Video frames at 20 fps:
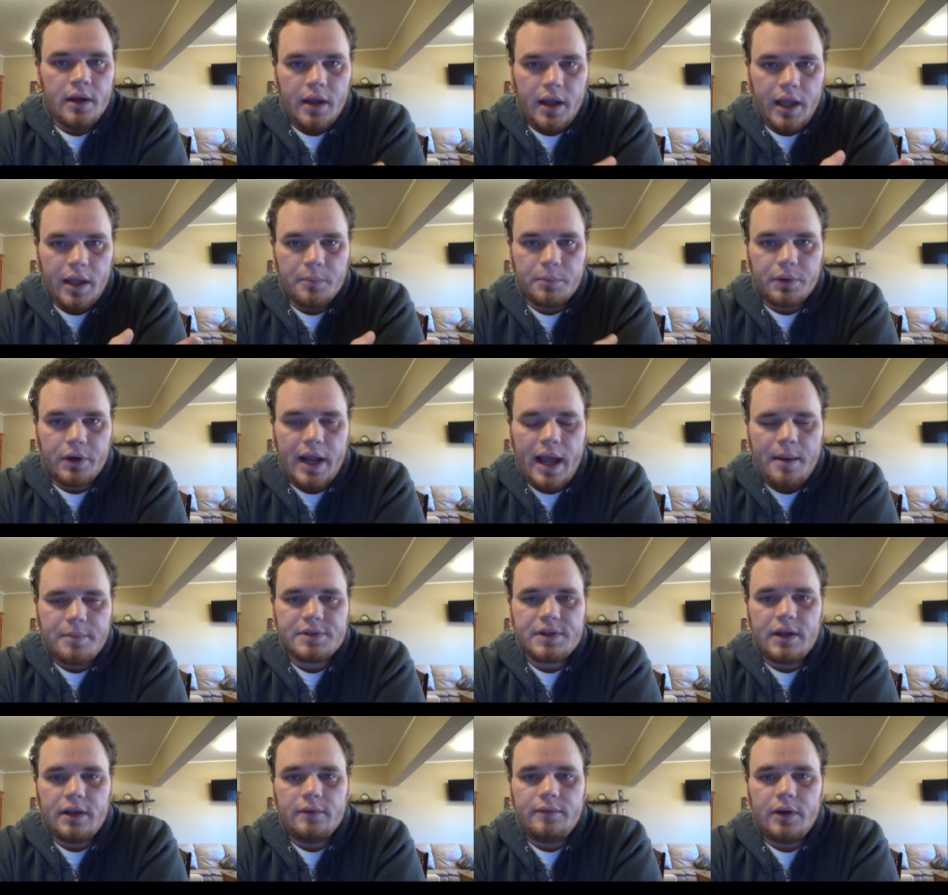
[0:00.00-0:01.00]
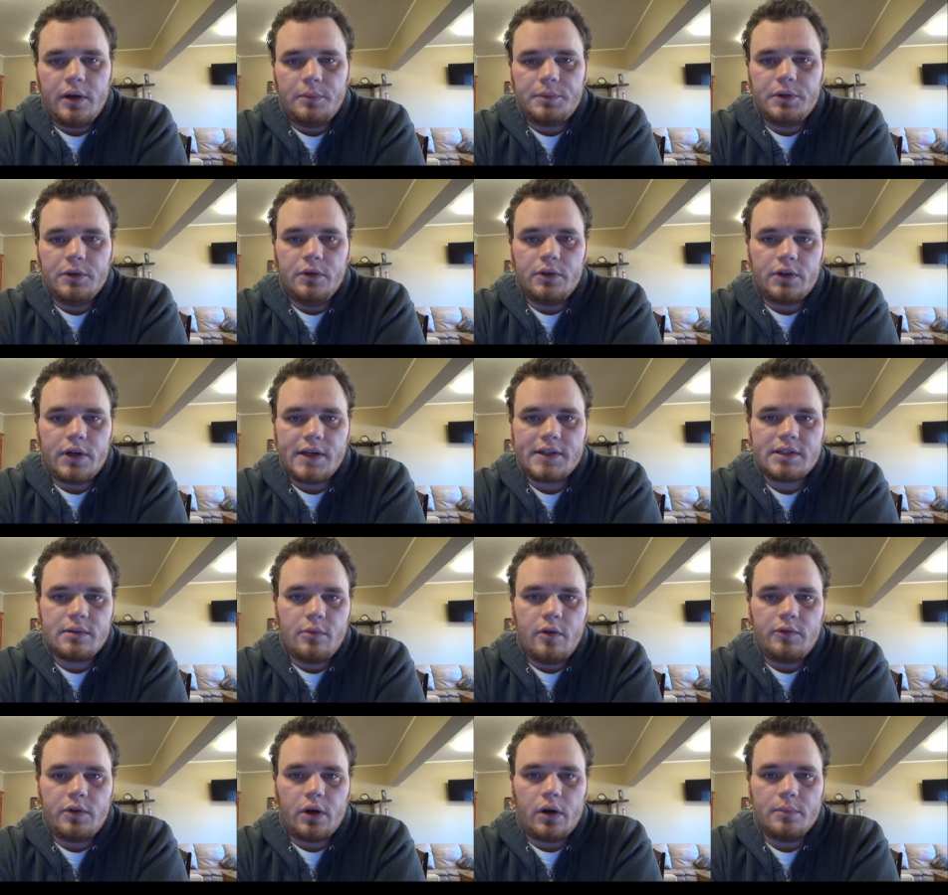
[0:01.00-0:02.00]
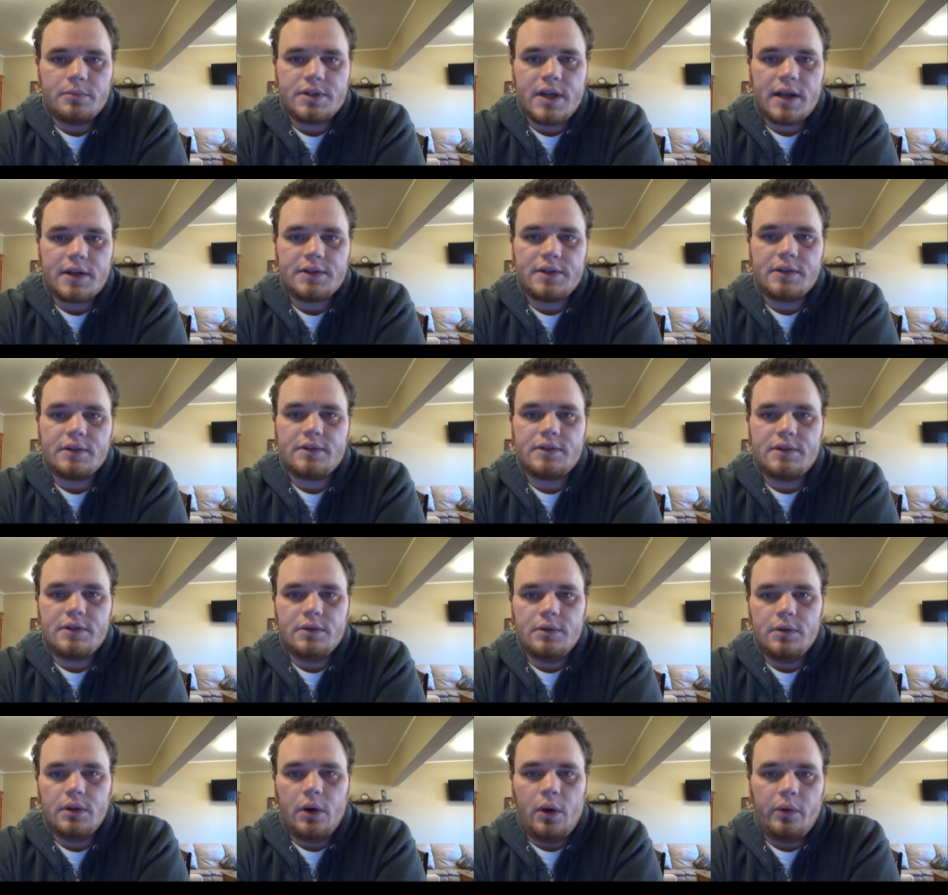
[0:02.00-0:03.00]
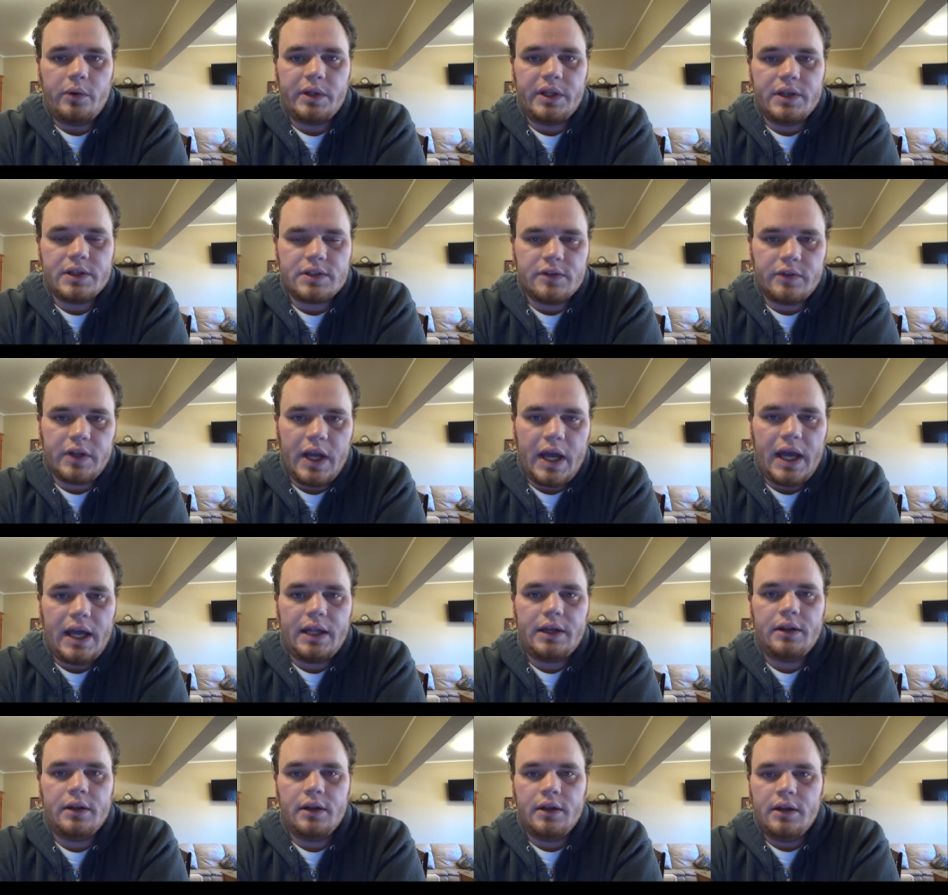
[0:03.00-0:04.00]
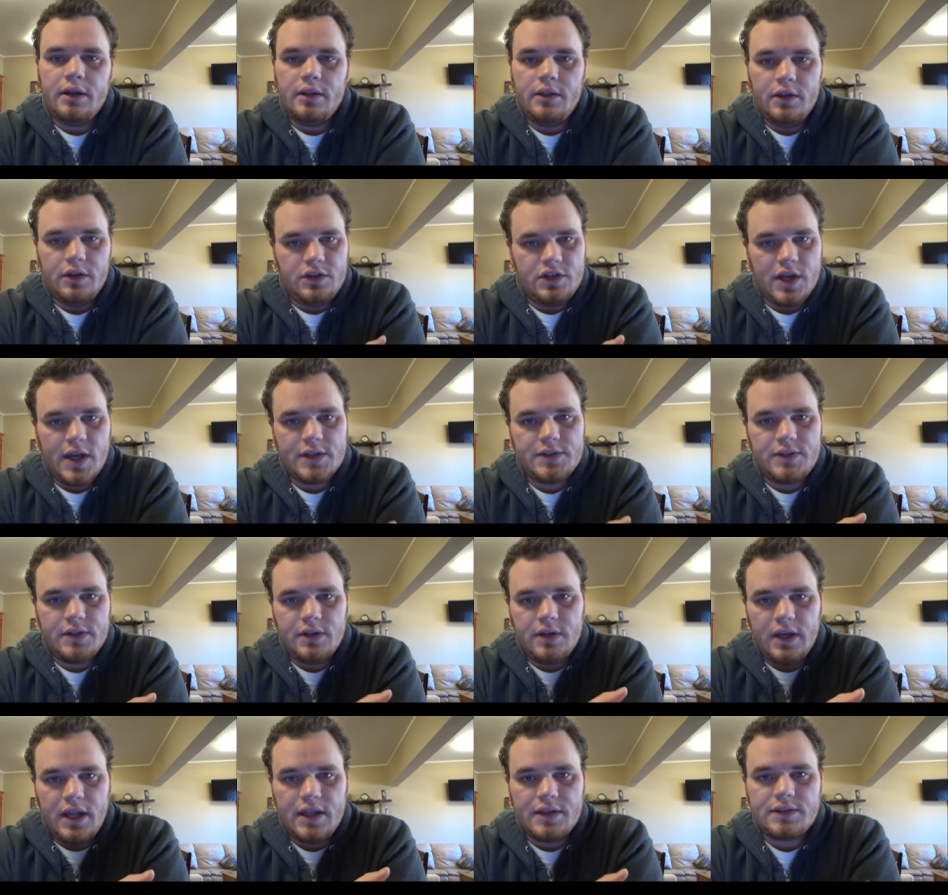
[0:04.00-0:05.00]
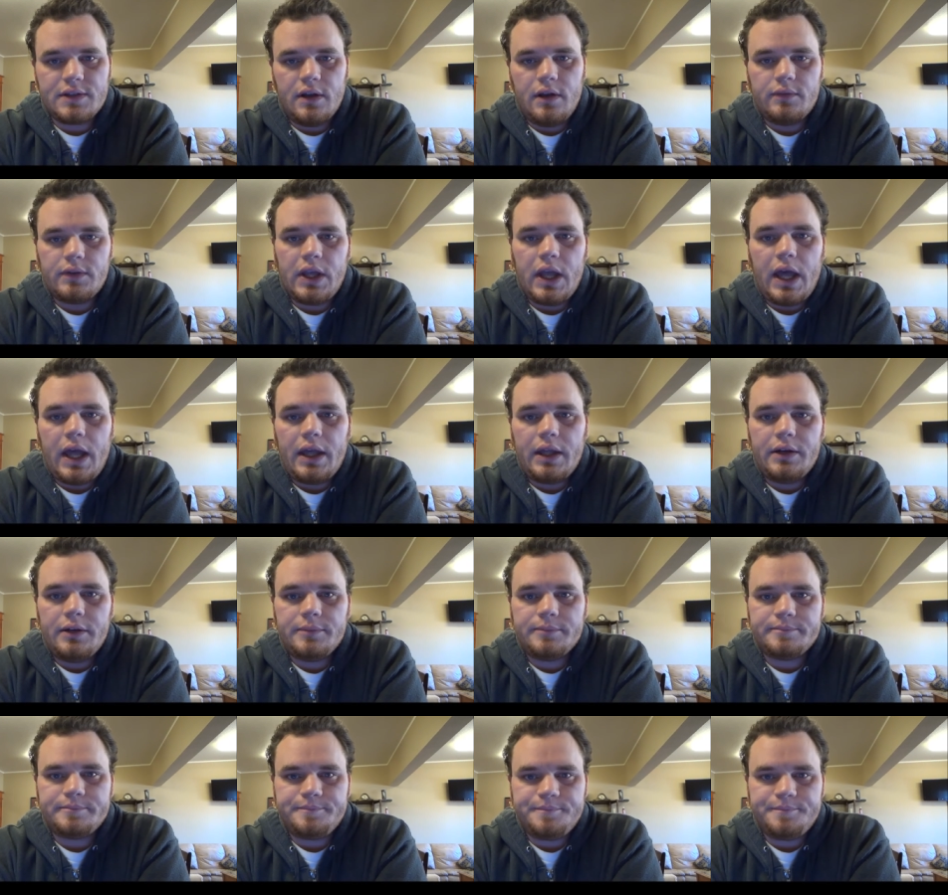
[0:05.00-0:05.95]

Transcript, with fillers: And perhaps I have helped to address some of your objections to the holiness of God, the justness of God,